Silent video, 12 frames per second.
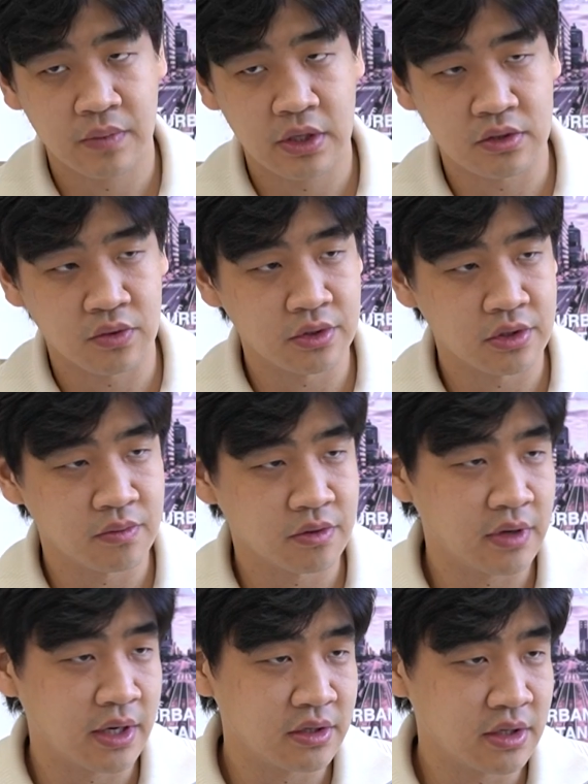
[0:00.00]
Soldiers were
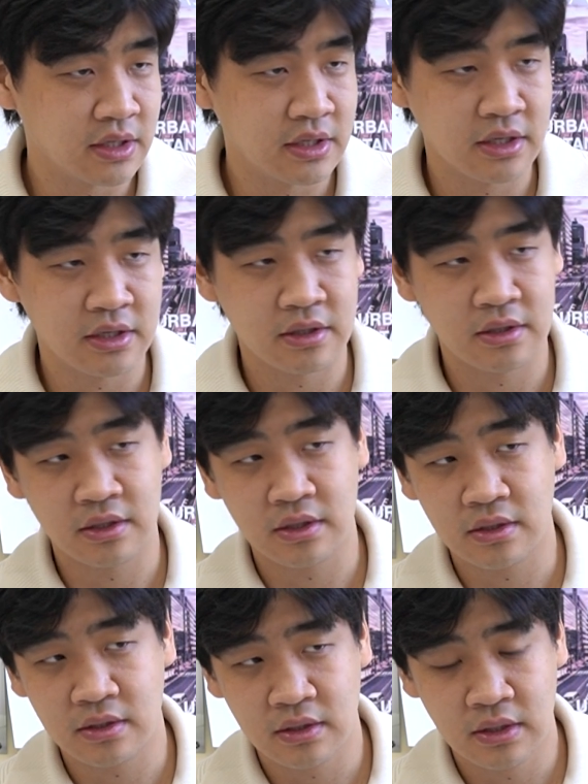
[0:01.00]
trying to get in.
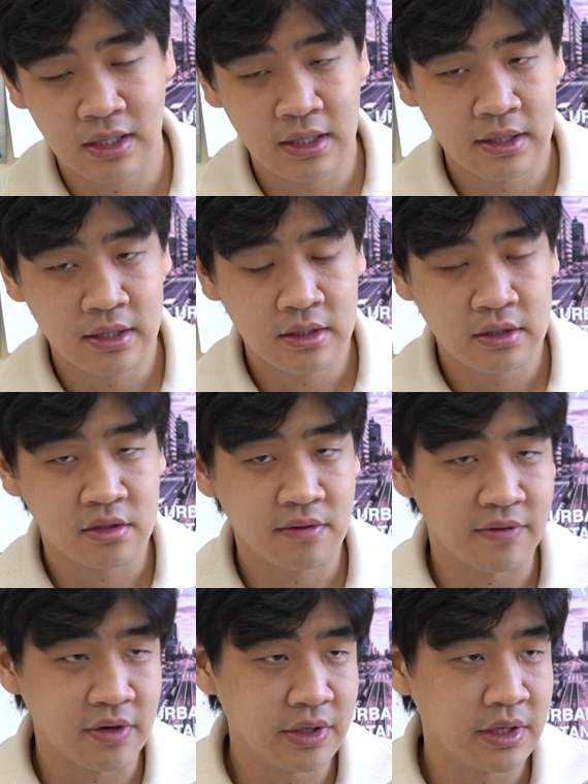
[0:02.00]

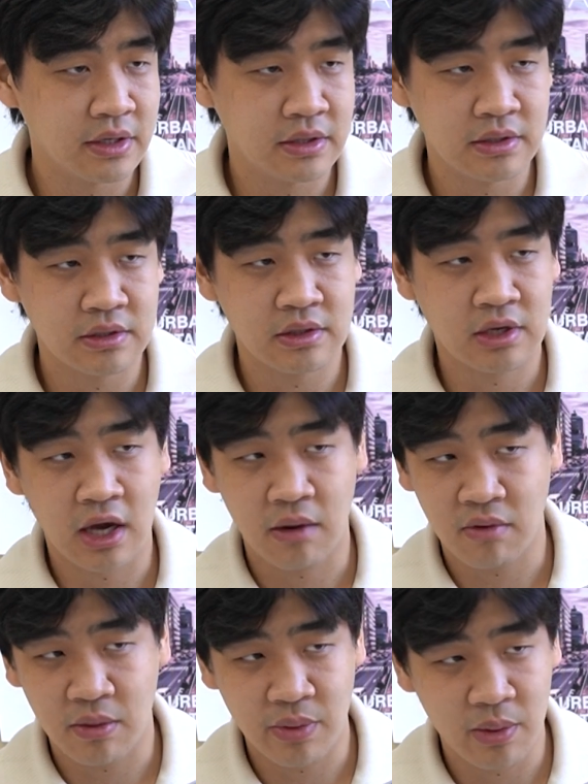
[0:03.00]
Civilians,
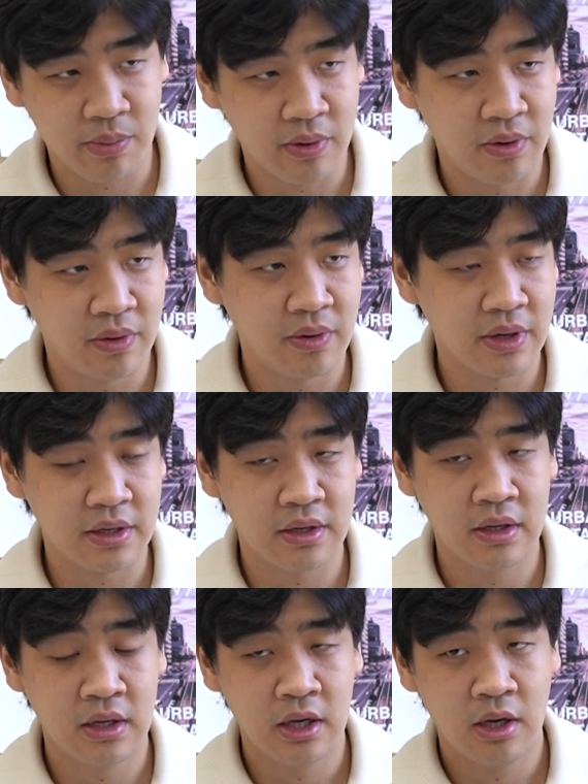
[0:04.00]
camera people, and
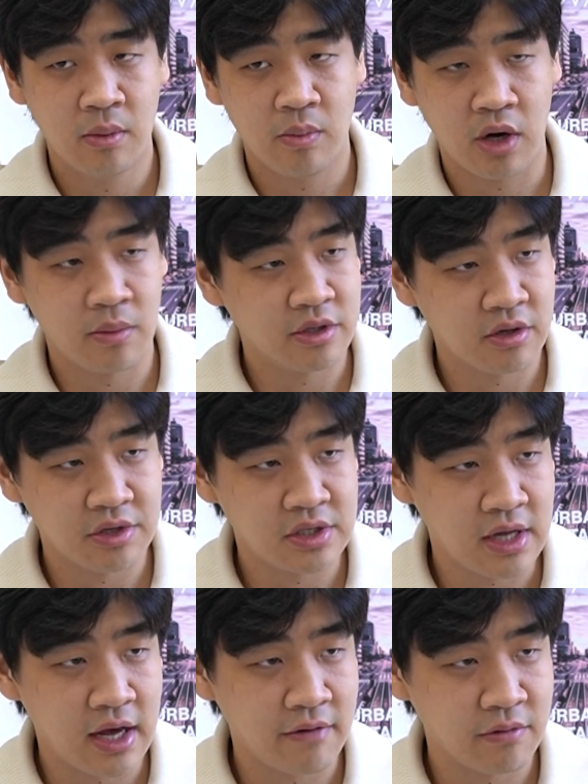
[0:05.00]
parliamentary
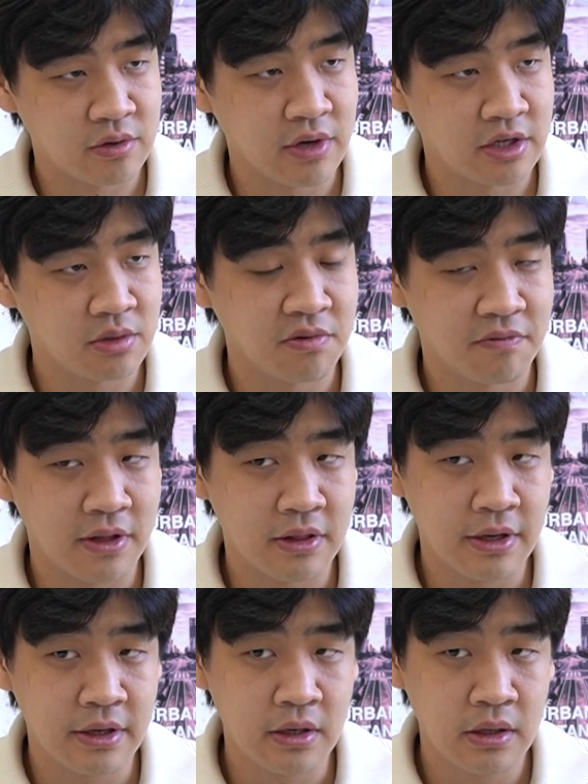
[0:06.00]
staff were trying to prevent
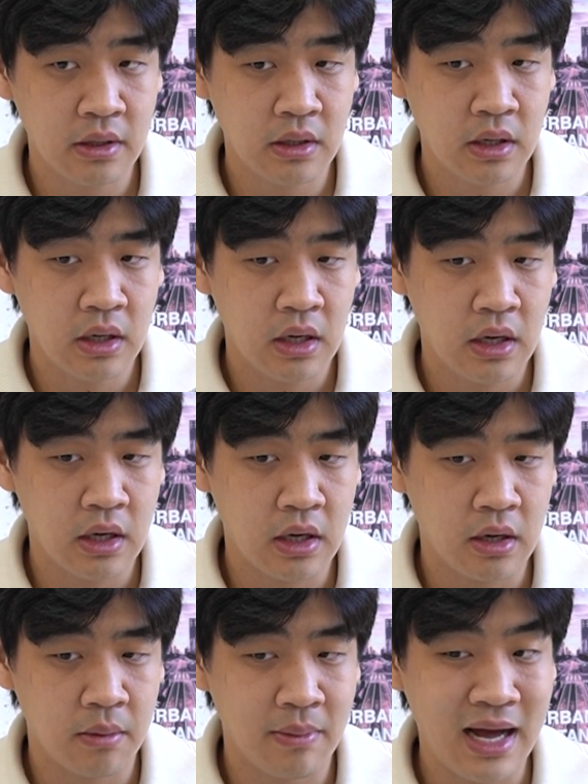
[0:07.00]
that.
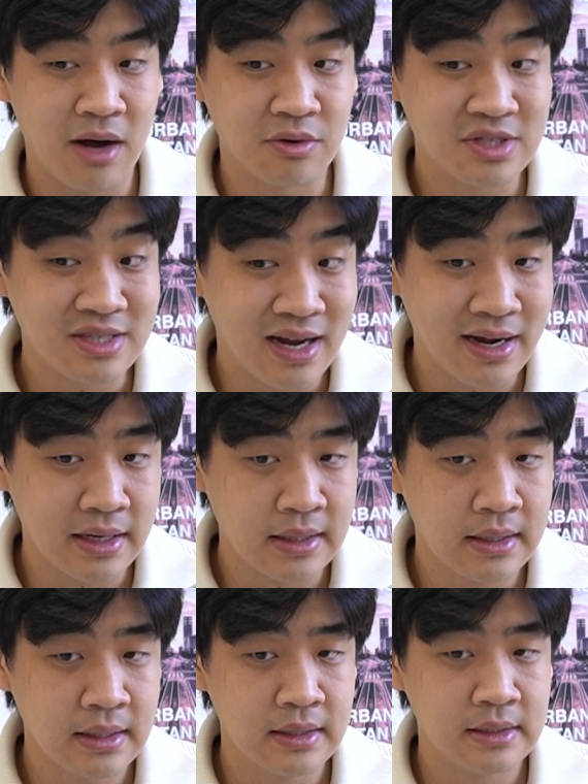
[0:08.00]
Outside,
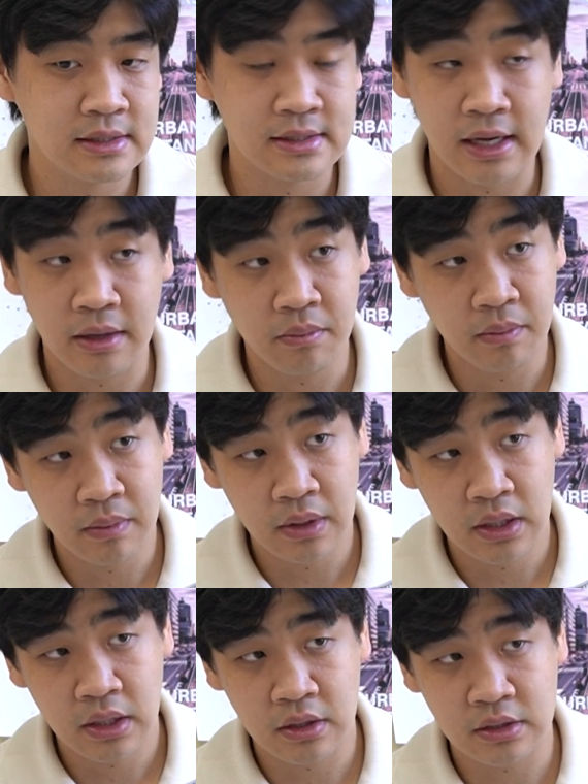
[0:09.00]
same,
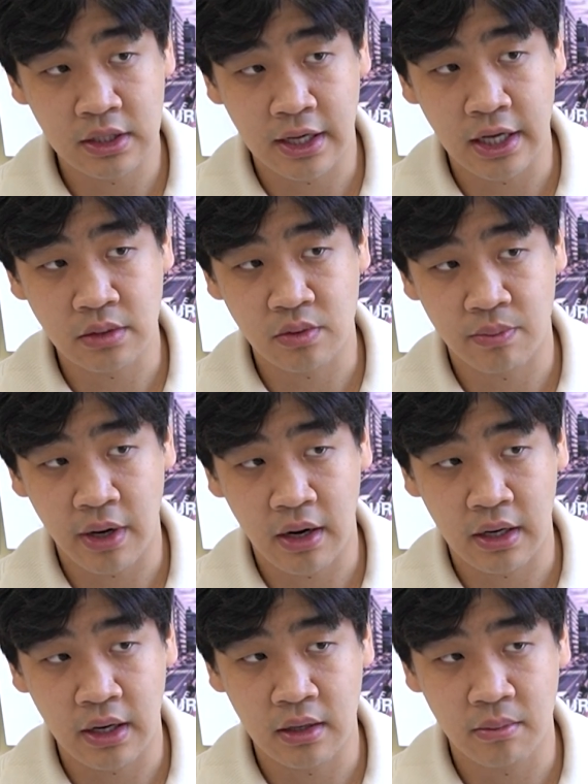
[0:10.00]
because the gates were
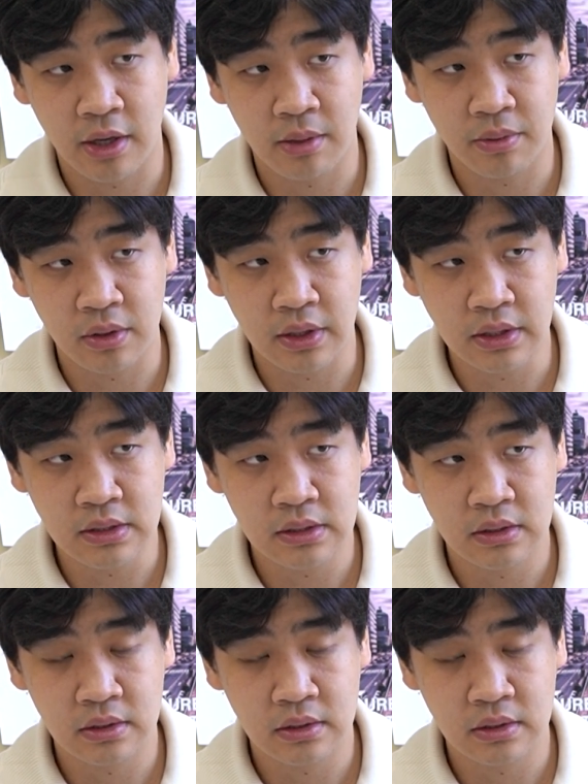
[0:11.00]
barricaded by the police.